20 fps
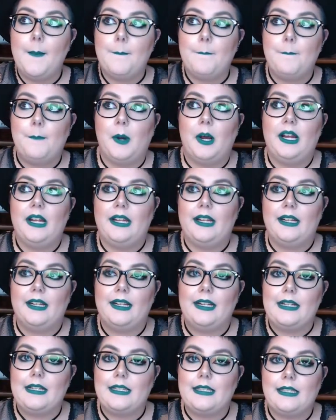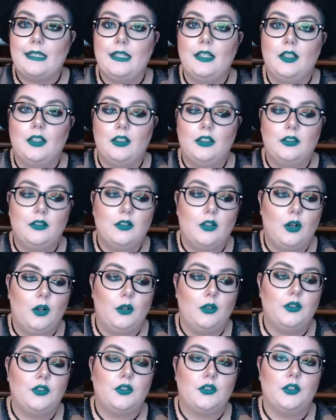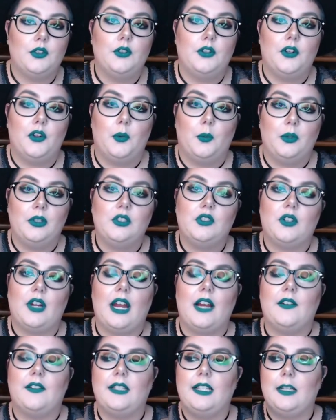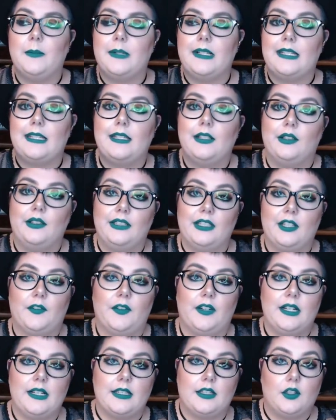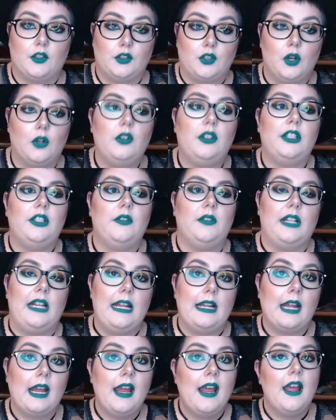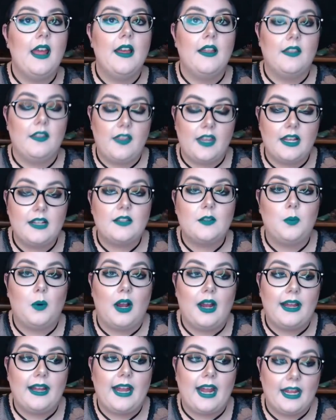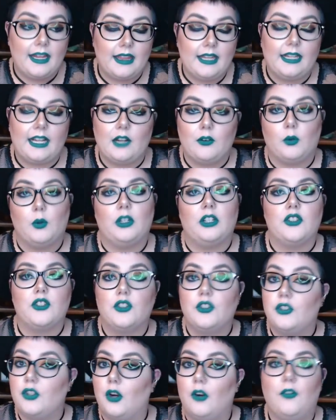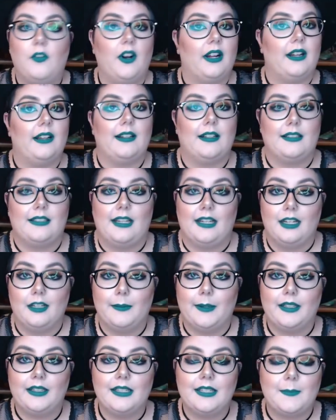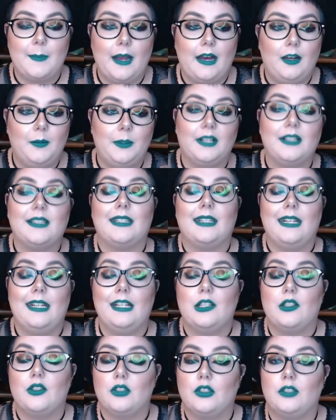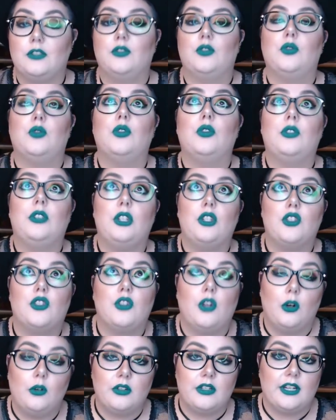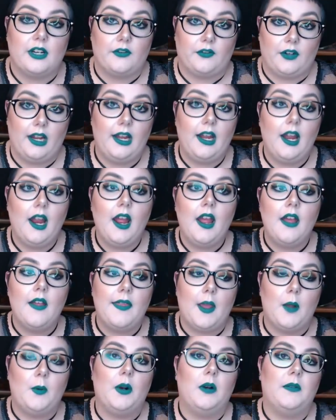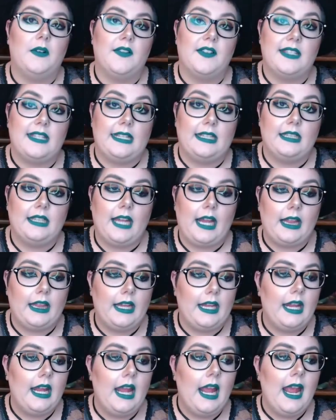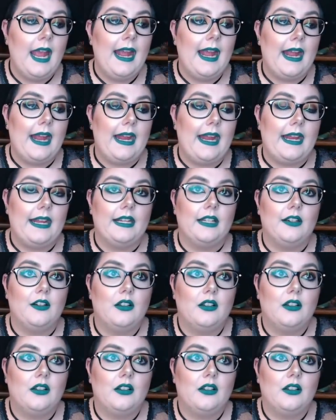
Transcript: But it still holds true to the witchcraft theme. It's still different. It's still totally unique. That's why I think everyone is so fucking excited about this palette, because it is truly so different than what we've seen lately. Their